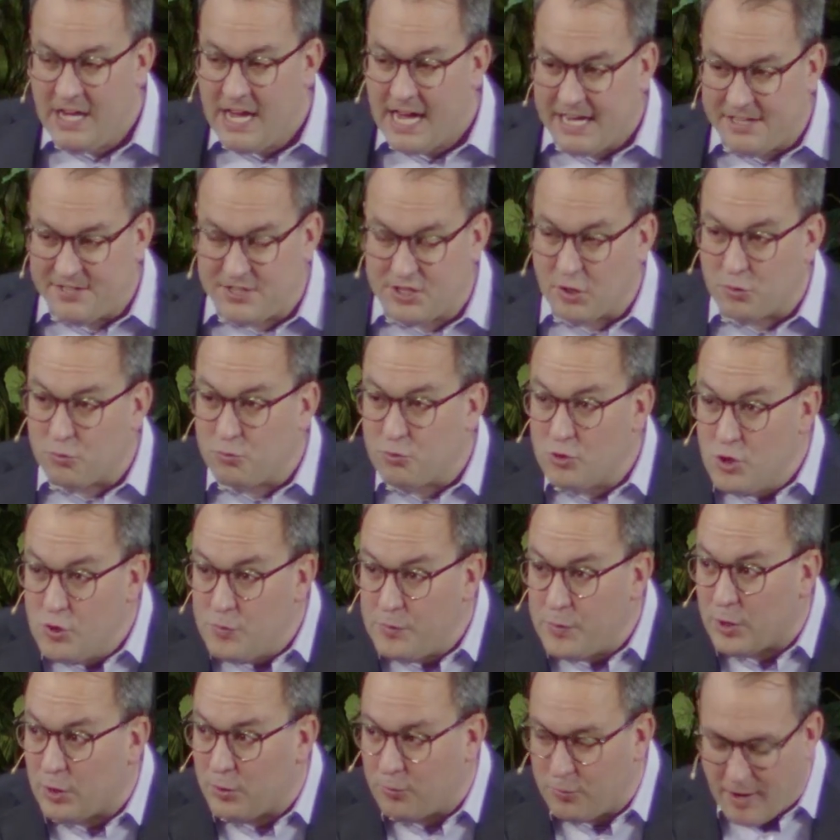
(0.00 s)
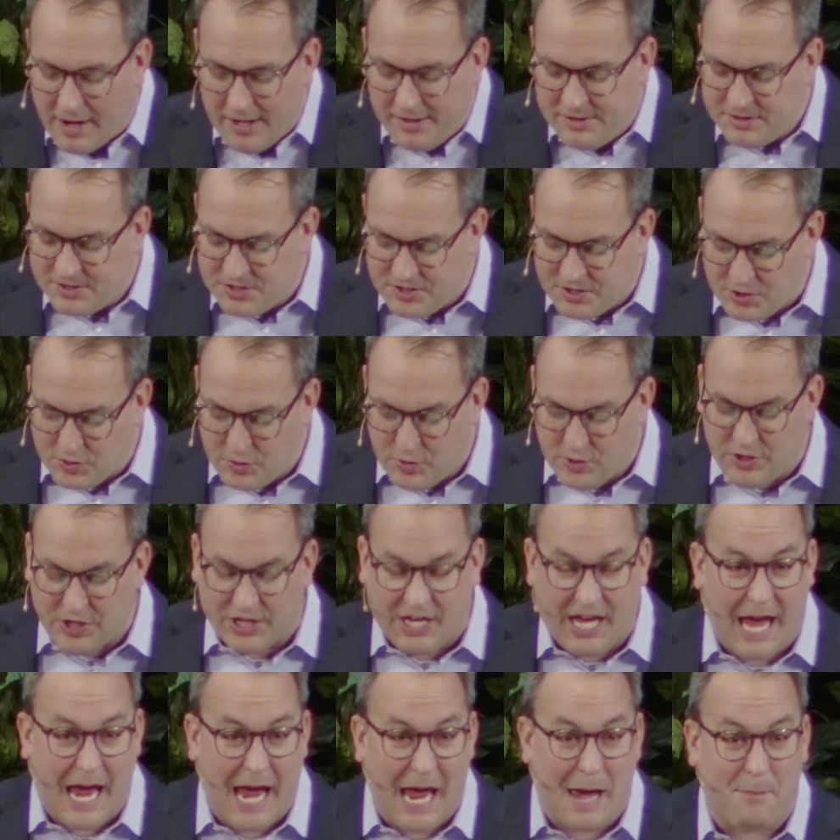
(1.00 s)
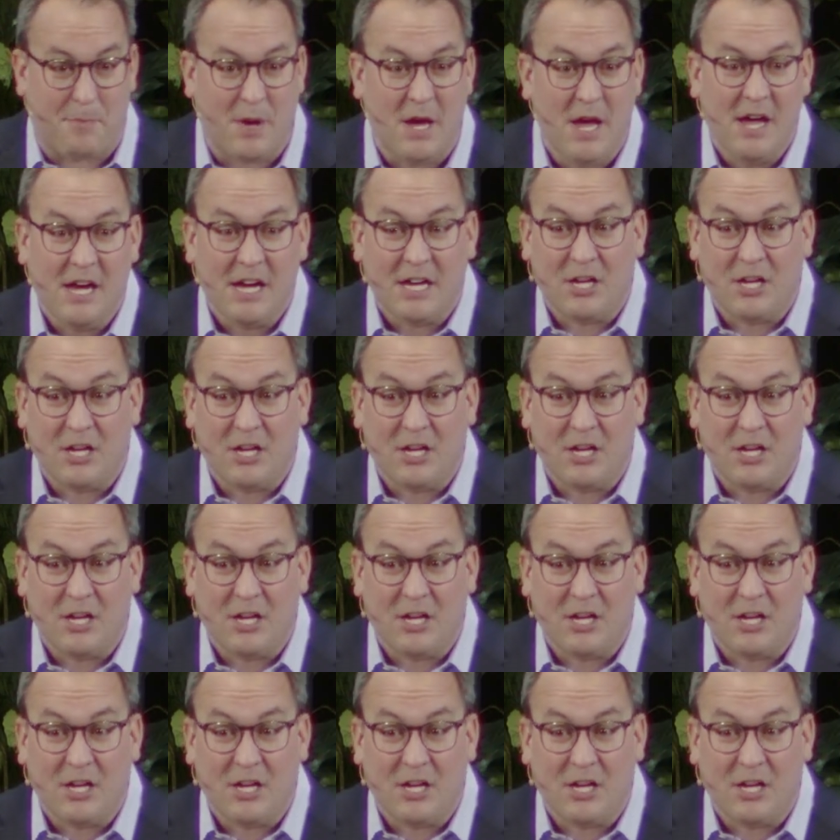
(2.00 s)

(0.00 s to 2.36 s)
as the rumor runs through the camp.